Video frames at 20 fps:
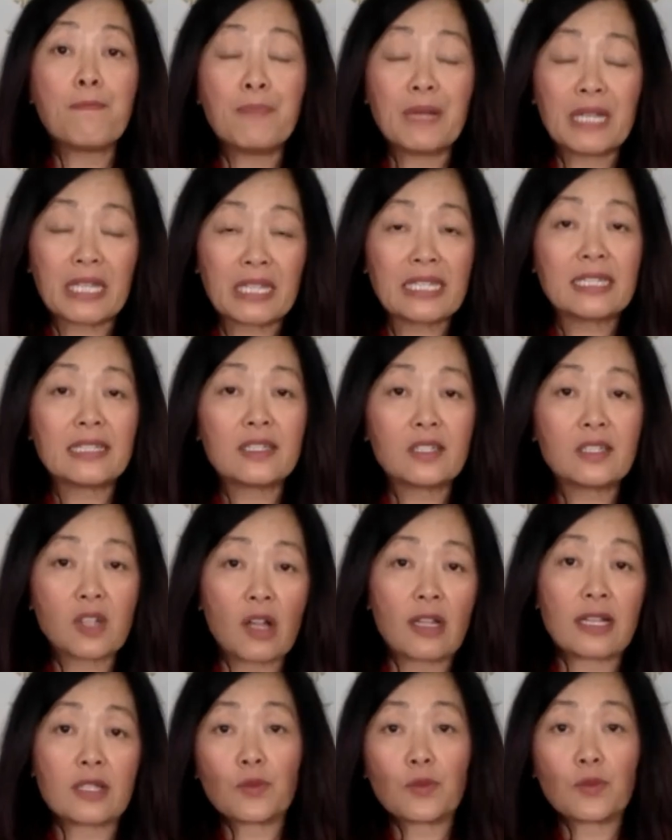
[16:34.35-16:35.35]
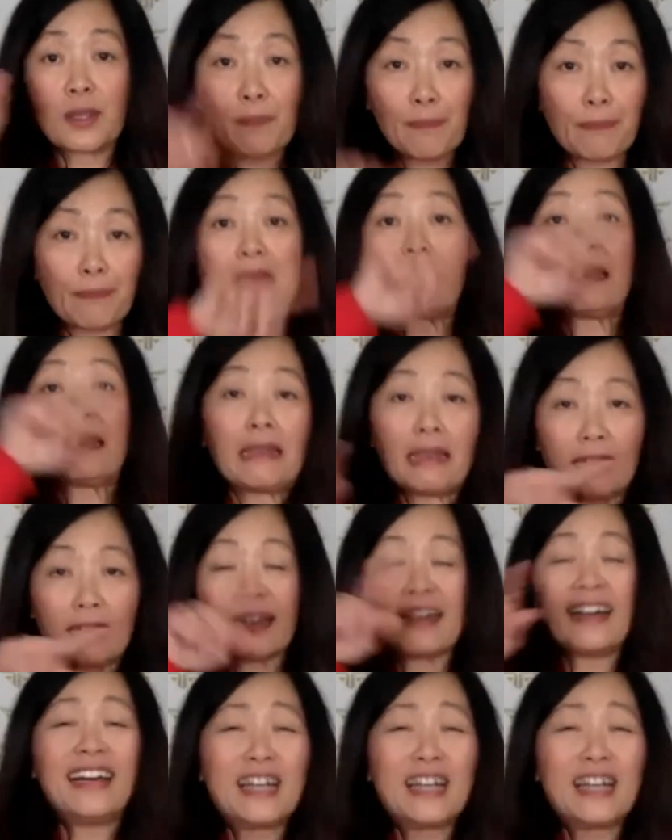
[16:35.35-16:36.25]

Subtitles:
billion with a B,